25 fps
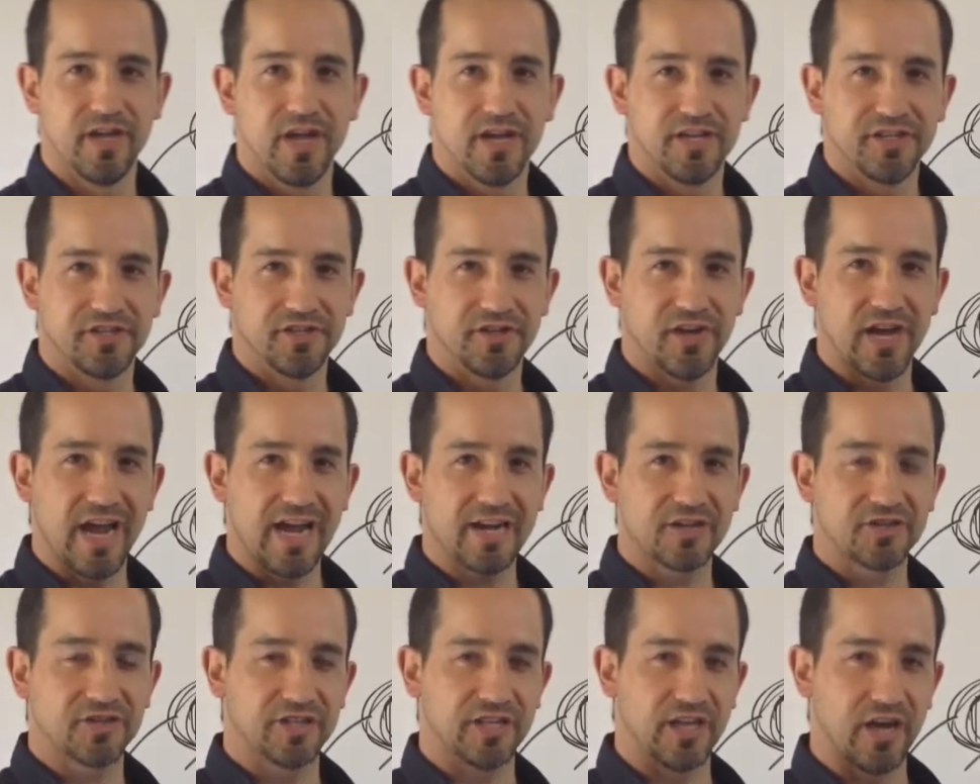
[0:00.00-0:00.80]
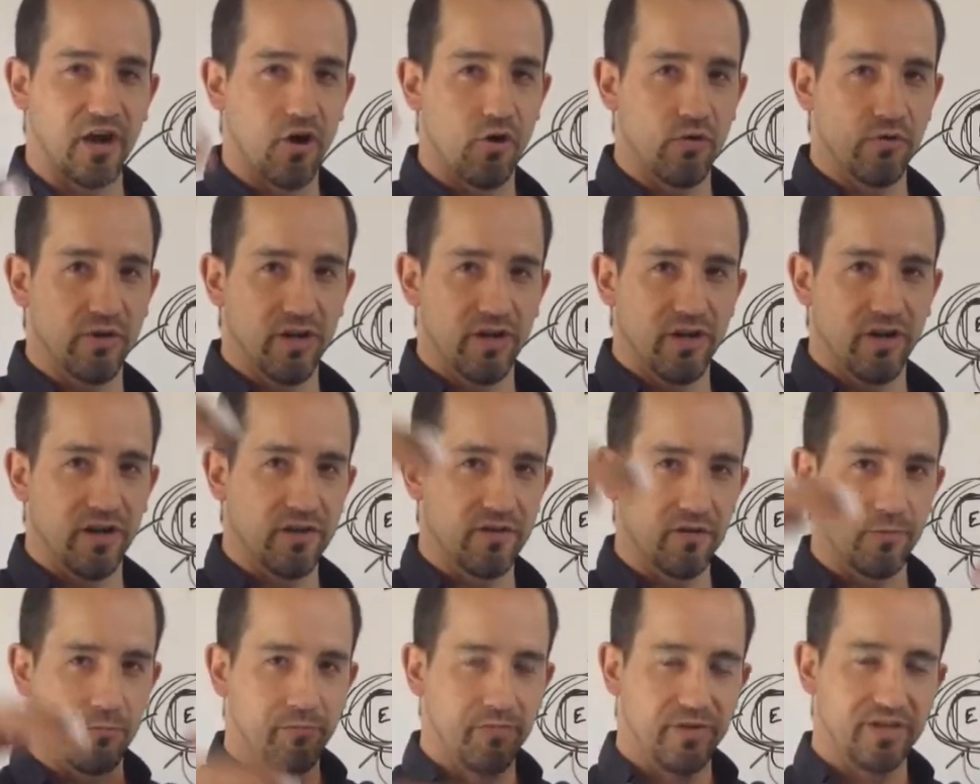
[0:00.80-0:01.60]
So you actually own
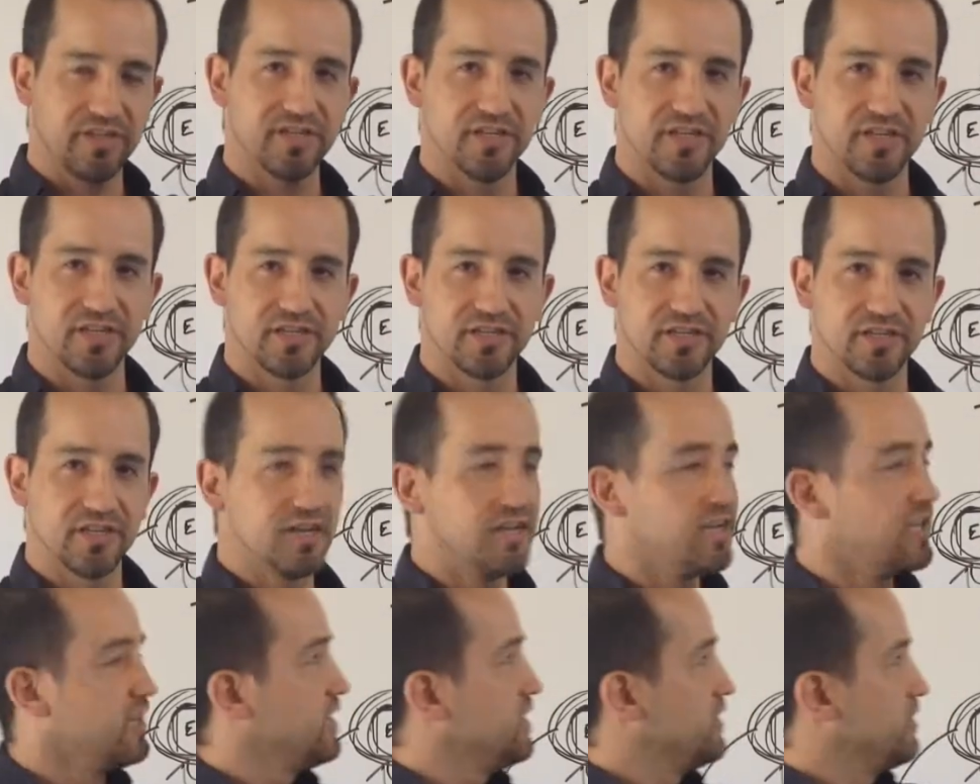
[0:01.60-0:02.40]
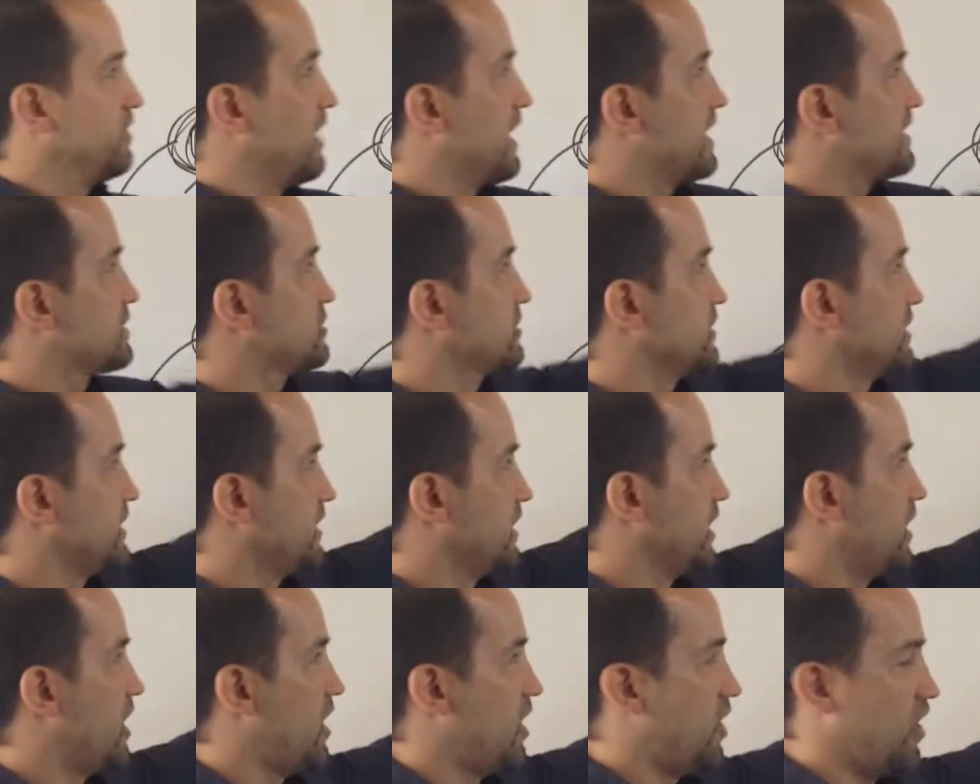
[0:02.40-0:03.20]
another business. You
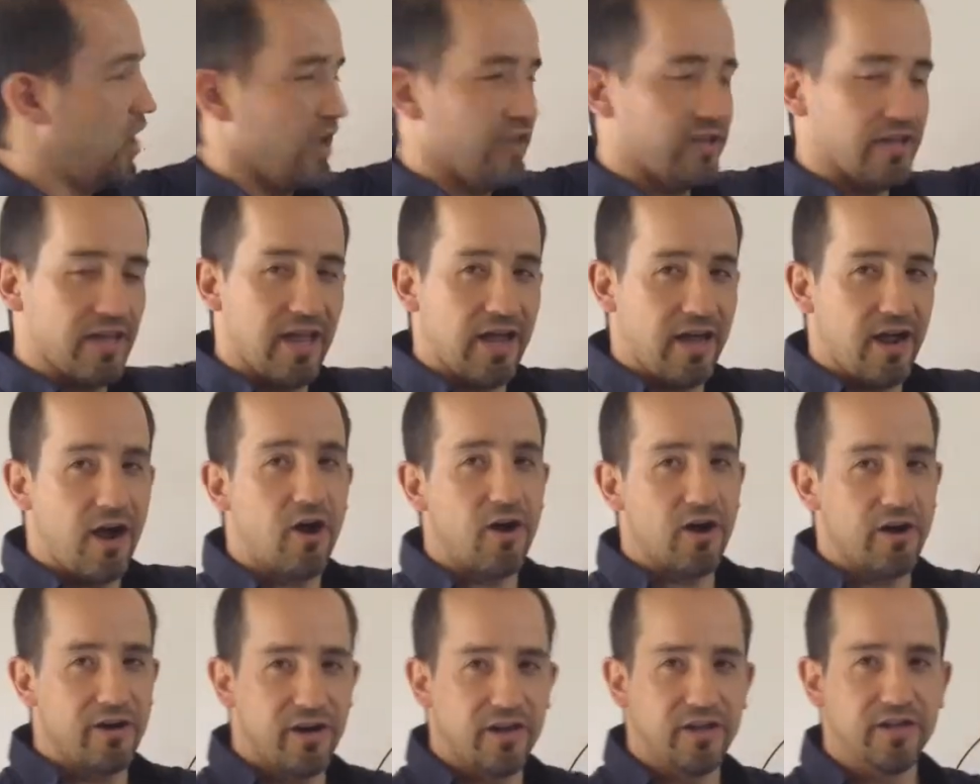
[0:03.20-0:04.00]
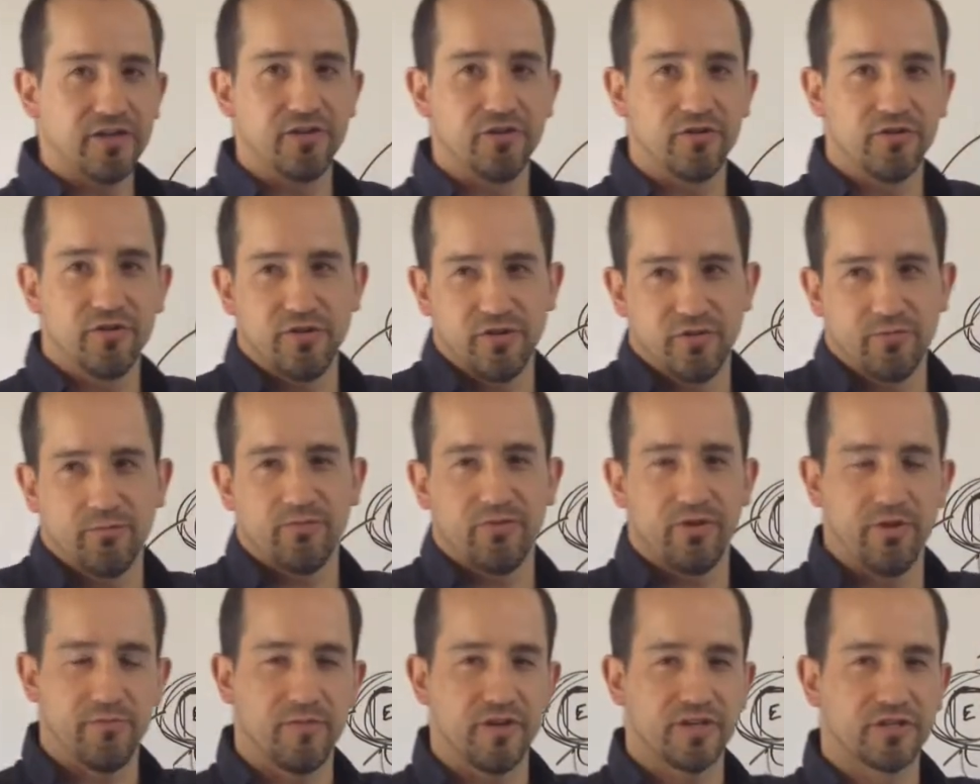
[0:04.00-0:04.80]
actually you
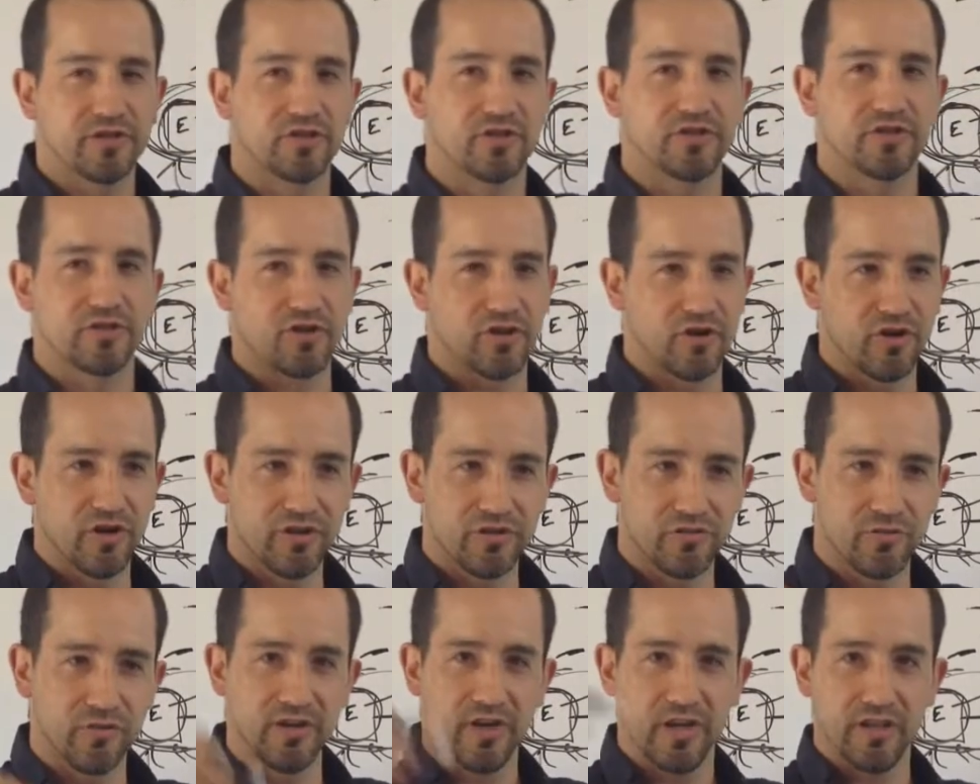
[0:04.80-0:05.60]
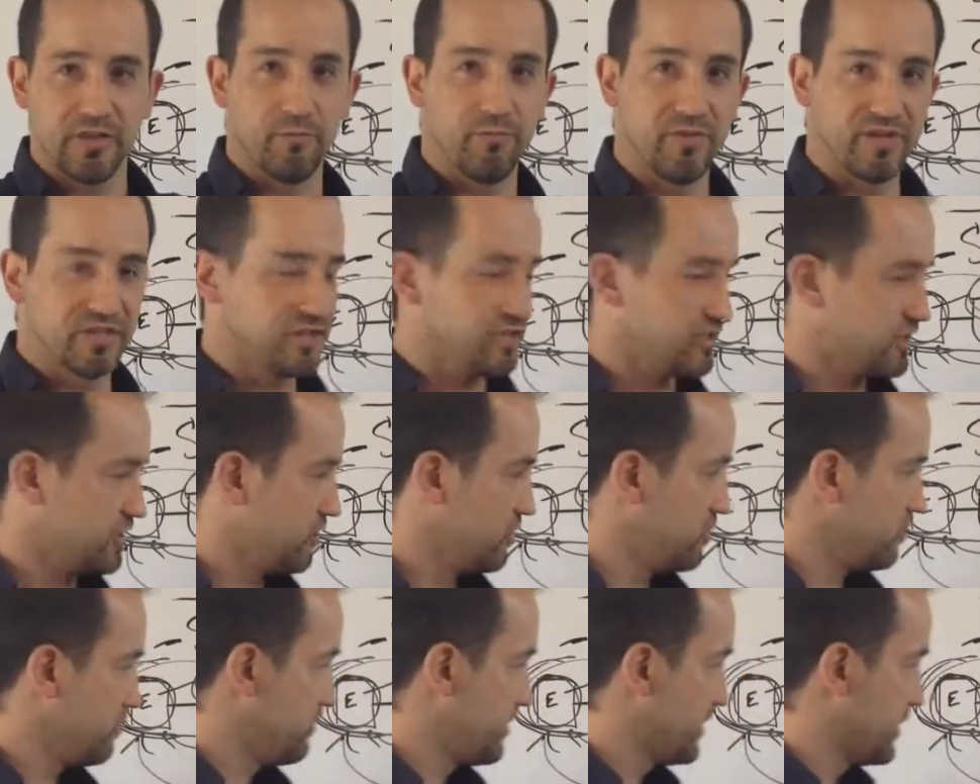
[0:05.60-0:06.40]
pretty much turn into another business
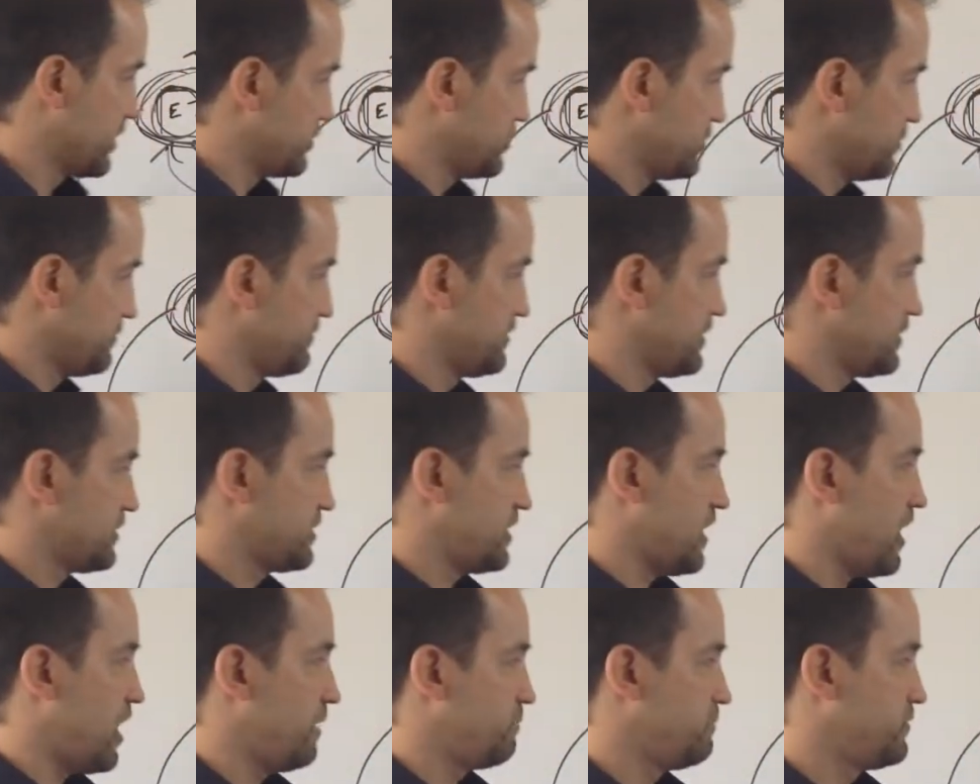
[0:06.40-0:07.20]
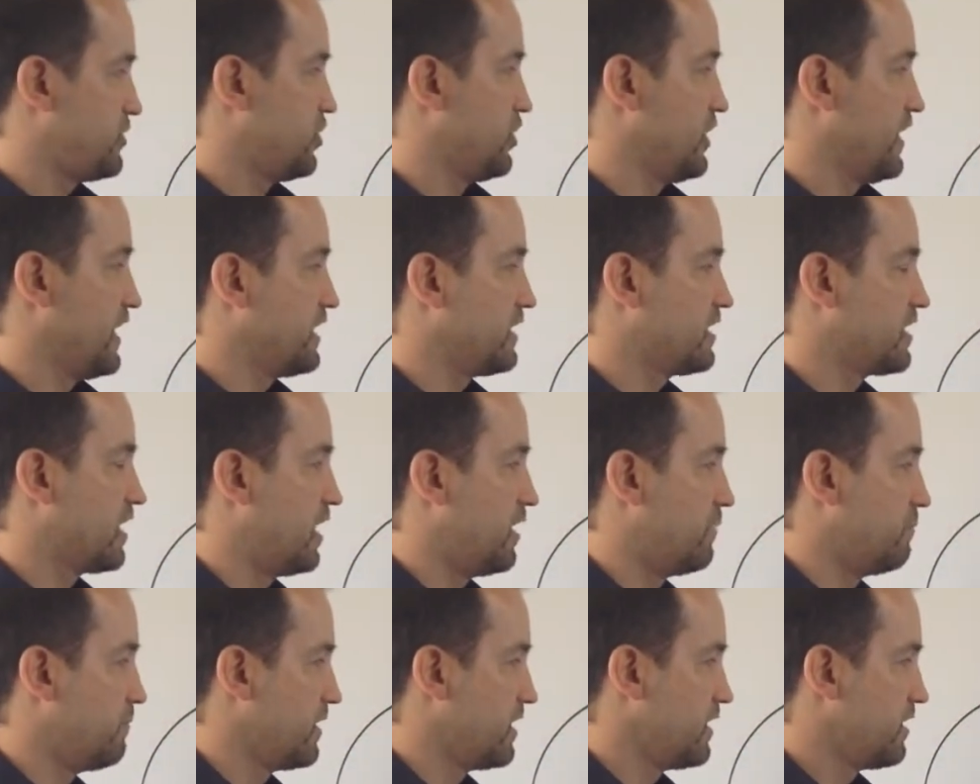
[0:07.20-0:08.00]
owner because you just upped your
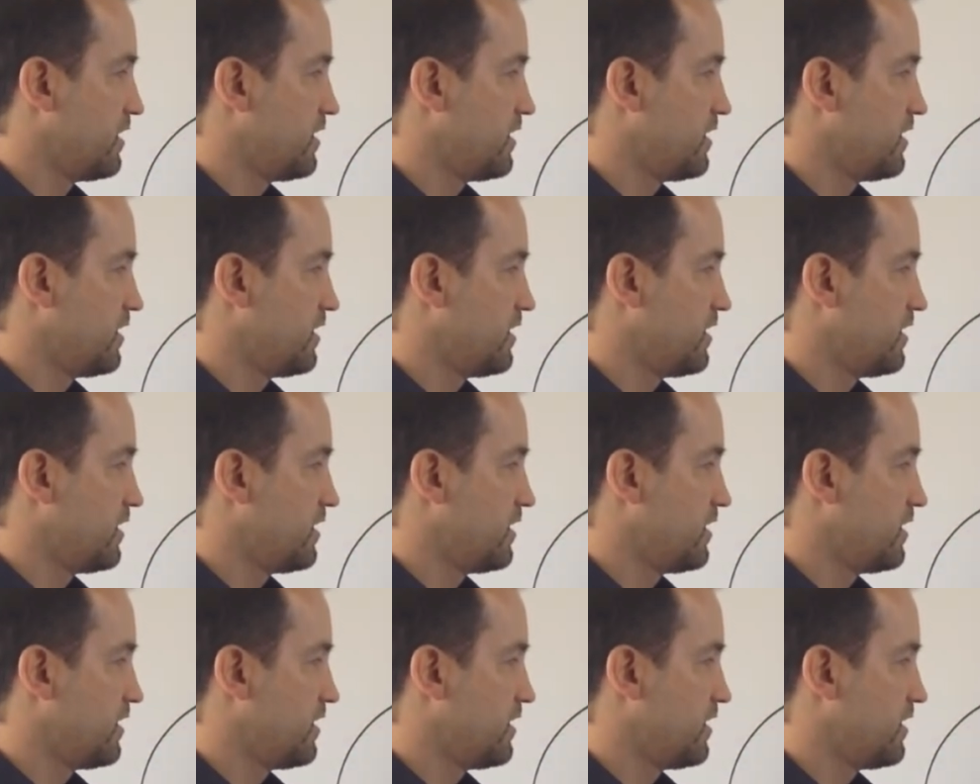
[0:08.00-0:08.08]
income